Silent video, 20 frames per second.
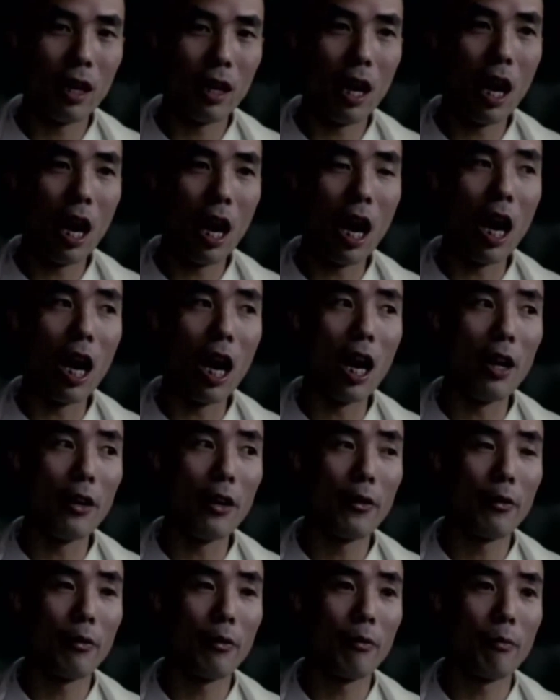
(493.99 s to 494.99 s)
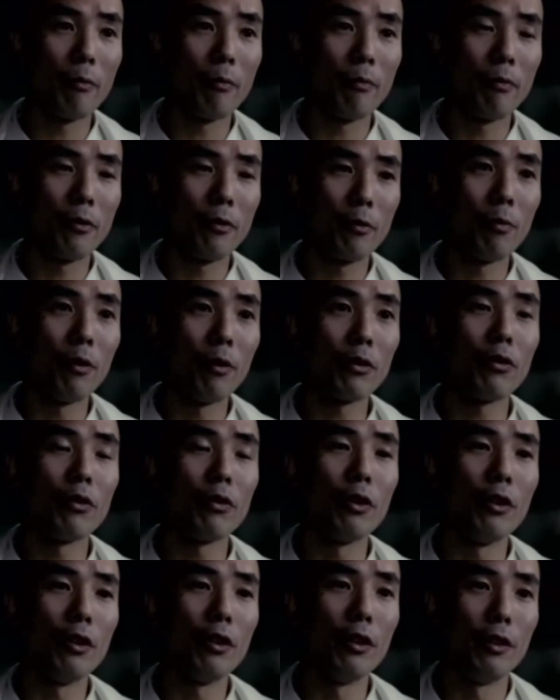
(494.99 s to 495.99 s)
I spoke to
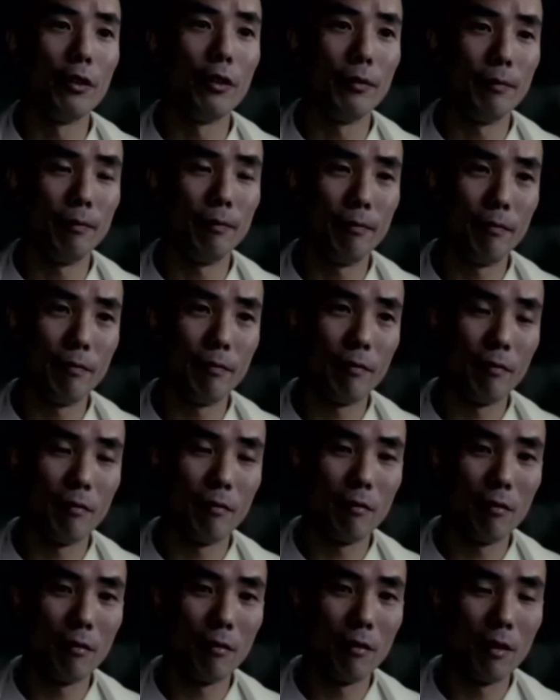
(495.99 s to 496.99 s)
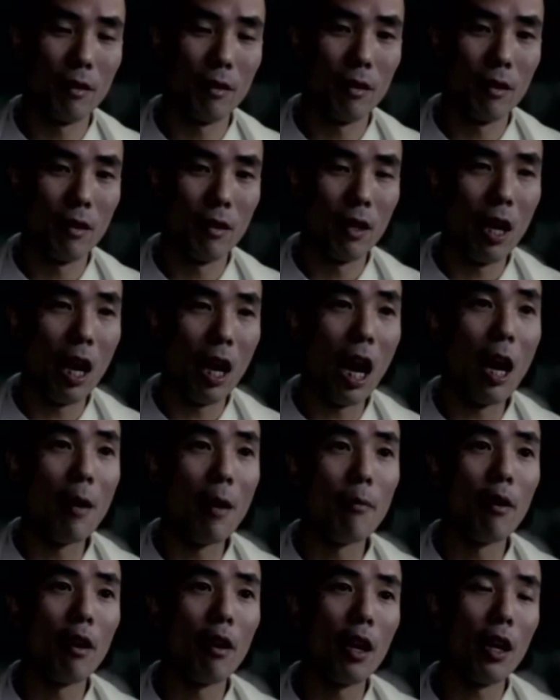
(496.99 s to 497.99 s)
her. I'm
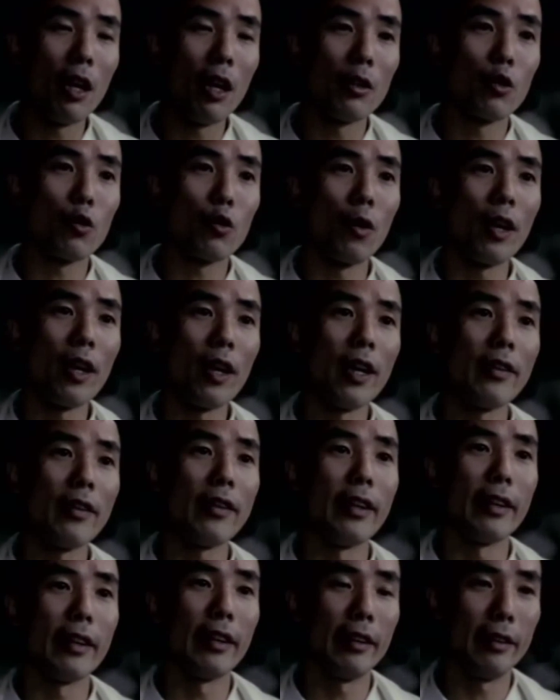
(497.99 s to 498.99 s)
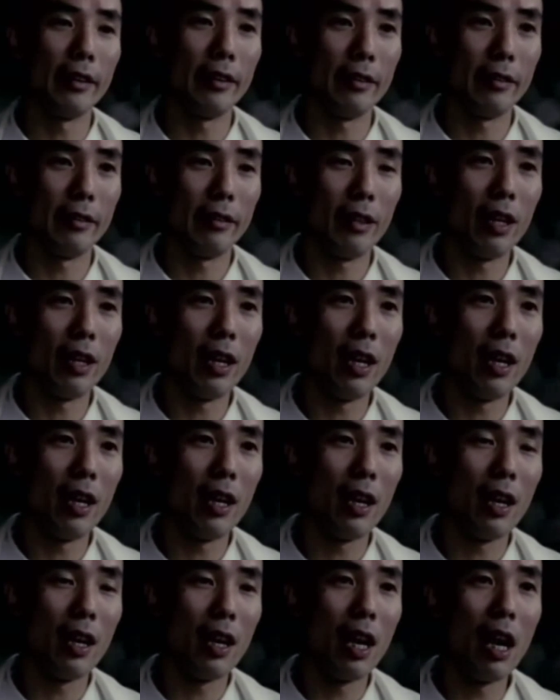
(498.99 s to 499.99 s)
a drug addict.
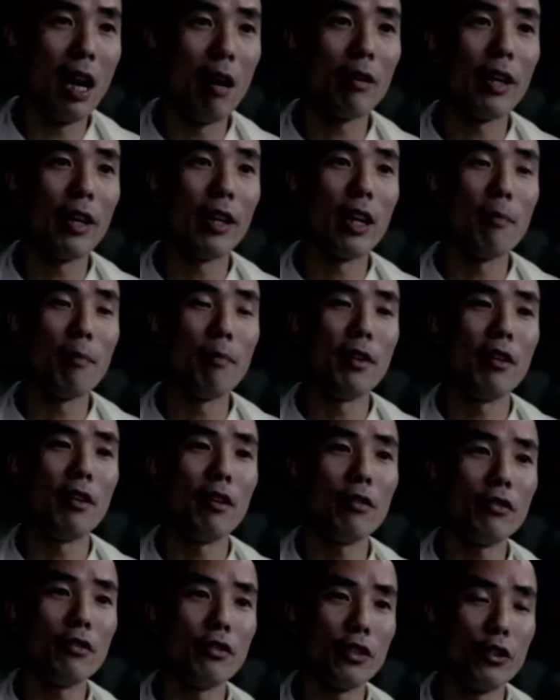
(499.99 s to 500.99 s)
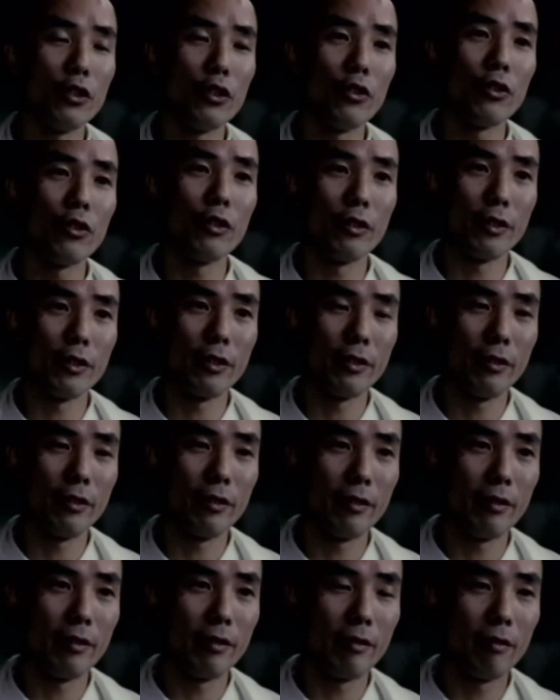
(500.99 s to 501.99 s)
How can I belong to Jesus?
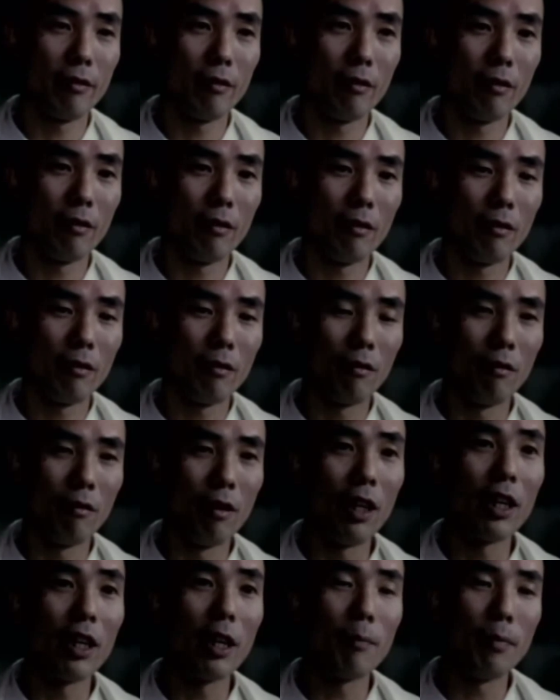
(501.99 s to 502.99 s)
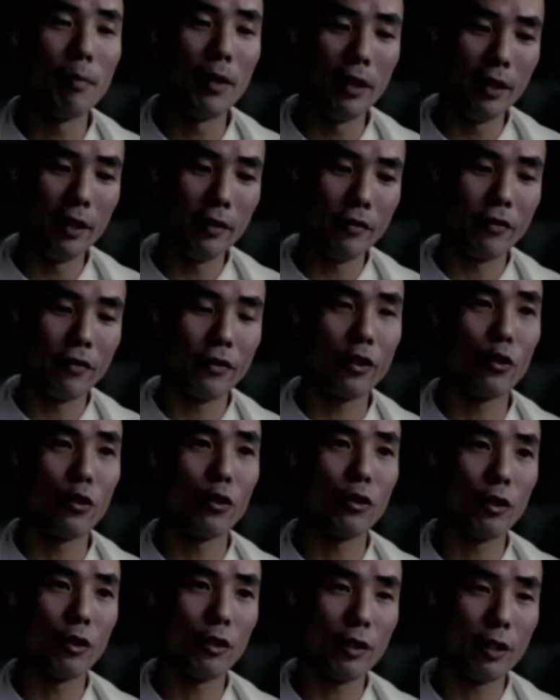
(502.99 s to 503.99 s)
When I believe
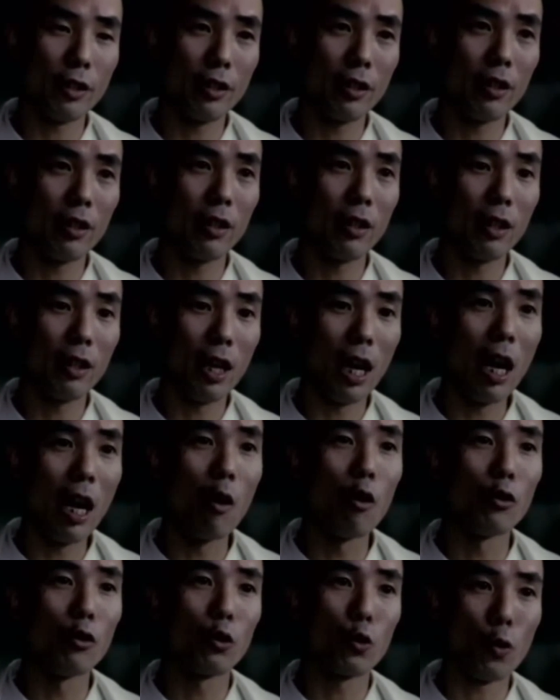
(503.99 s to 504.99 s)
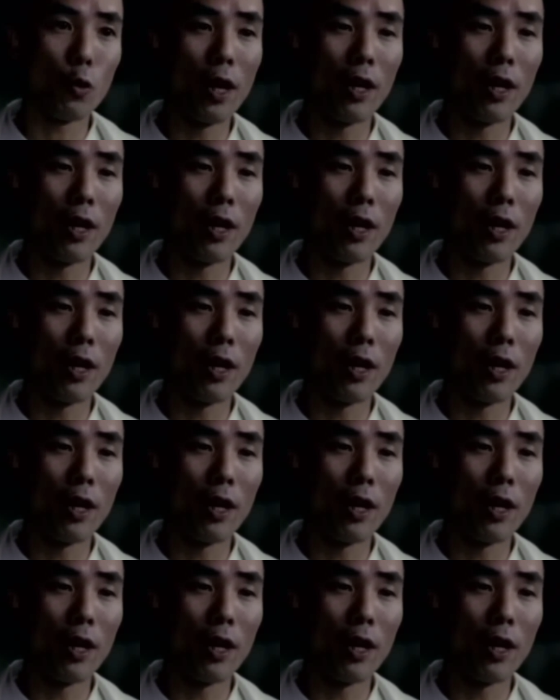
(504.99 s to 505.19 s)
Jesus, I on drug.